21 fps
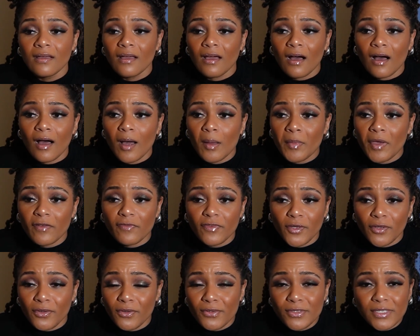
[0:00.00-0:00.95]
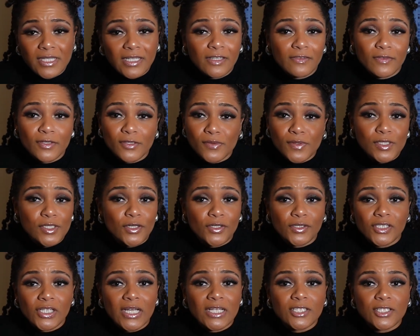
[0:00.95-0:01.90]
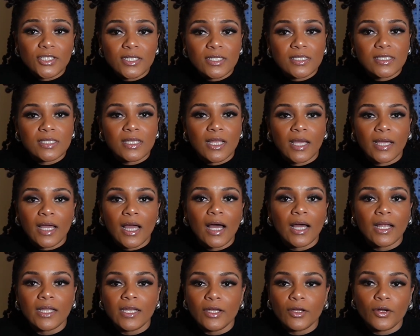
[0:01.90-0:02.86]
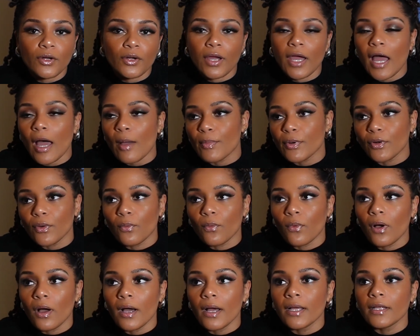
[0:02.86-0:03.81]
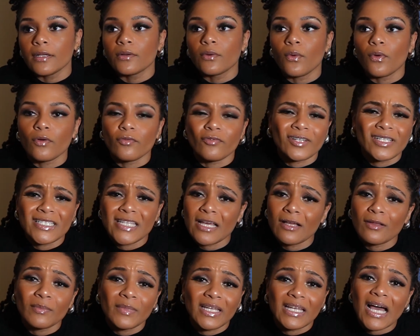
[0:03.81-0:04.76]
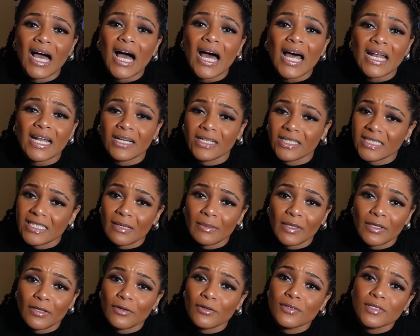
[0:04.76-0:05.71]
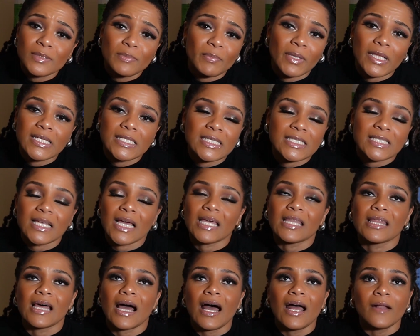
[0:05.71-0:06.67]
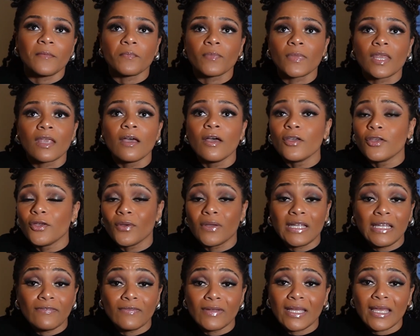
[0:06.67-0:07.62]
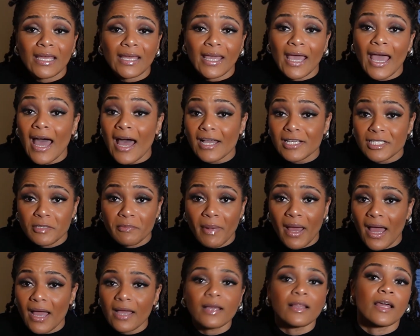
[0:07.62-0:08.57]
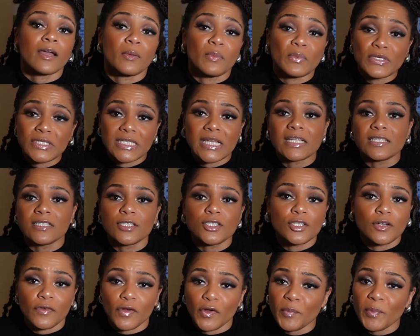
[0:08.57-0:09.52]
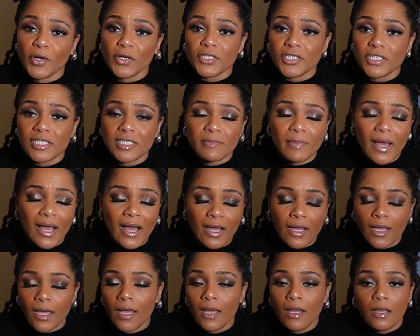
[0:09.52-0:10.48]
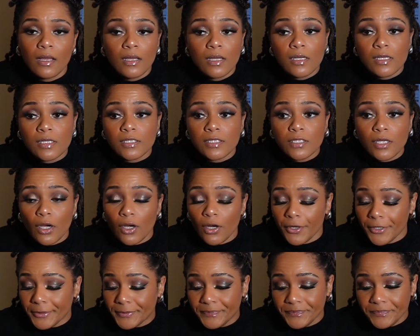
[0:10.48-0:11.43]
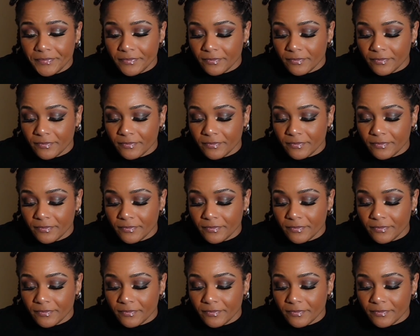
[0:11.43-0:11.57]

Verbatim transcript: Um, if you use any of those search engines like Honey or Capital One or Retail Me Not or some of those places like that, you can even get cash back, like a percentage of your purchase back. So